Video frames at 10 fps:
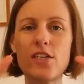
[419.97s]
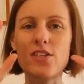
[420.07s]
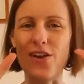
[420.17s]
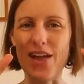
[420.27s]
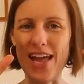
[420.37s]

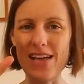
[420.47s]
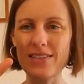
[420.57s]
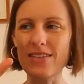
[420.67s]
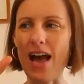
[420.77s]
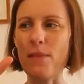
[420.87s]
So
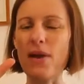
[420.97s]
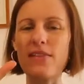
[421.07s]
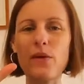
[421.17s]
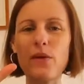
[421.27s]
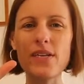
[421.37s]
hands up,
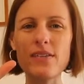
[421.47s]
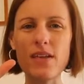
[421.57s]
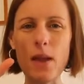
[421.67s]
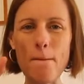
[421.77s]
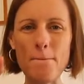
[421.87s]
and
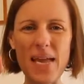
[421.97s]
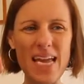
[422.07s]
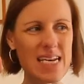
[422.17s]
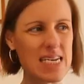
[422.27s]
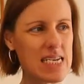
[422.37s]
just going to
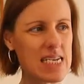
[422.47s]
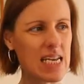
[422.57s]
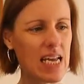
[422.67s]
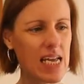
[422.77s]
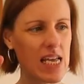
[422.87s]

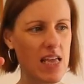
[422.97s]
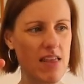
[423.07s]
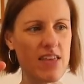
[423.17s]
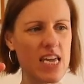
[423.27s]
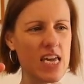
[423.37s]
bend
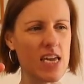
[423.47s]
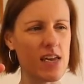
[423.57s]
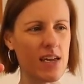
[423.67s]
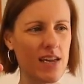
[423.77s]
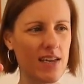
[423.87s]

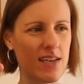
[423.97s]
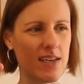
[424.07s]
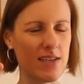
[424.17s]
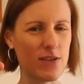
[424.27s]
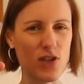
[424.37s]
the
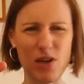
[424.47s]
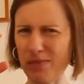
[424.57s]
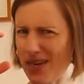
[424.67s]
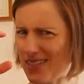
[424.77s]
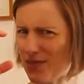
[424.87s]

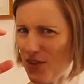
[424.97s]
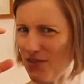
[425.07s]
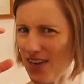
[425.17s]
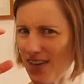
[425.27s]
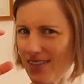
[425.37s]
top parts of your
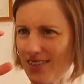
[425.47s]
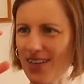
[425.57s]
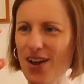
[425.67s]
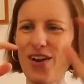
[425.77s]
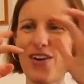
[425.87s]
fingers.